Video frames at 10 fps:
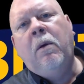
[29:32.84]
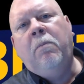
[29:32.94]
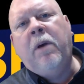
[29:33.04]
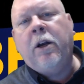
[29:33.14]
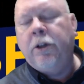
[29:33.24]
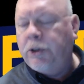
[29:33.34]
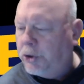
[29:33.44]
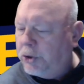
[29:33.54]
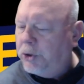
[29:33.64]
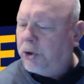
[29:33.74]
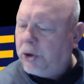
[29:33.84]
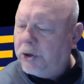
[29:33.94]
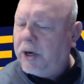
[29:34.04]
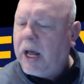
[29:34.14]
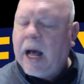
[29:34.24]
because
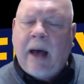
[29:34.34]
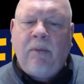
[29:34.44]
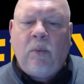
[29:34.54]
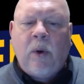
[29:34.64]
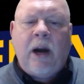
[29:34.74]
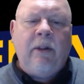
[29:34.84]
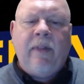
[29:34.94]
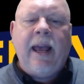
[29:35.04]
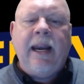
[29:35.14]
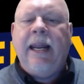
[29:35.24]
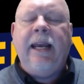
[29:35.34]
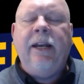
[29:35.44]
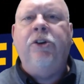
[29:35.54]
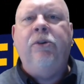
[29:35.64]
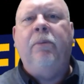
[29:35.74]
you're not where they need
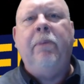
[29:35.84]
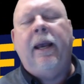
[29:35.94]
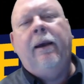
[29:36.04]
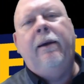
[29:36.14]
you to be.